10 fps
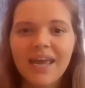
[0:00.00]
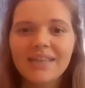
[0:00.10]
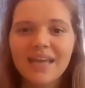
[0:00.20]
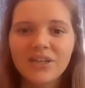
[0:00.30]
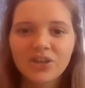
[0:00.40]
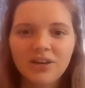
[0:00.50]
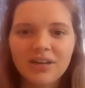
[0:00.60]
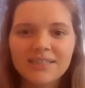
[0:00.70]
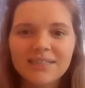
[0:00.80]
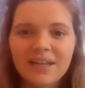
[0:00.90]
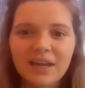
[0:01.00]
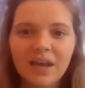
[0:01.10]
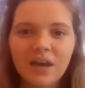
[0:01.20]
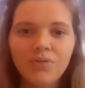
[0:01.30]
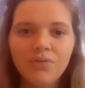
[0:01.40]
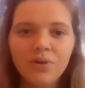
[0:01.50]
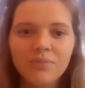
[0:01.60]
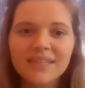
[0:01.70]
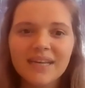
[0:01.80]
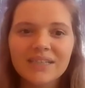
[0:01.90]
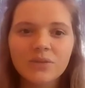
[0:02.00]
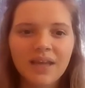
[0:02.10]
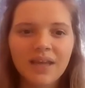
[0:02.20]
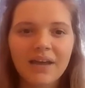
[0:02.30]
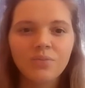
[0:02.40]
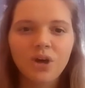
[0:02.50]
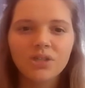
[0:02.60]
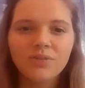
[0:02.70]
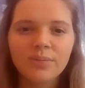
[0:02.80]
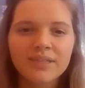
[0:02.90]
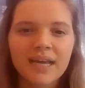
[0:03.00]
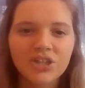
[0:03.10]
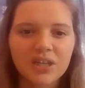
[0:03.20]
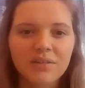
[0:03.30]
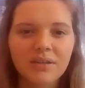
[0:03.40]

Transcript: In nature, E. histolytica will form cysts with tightened walls for protection.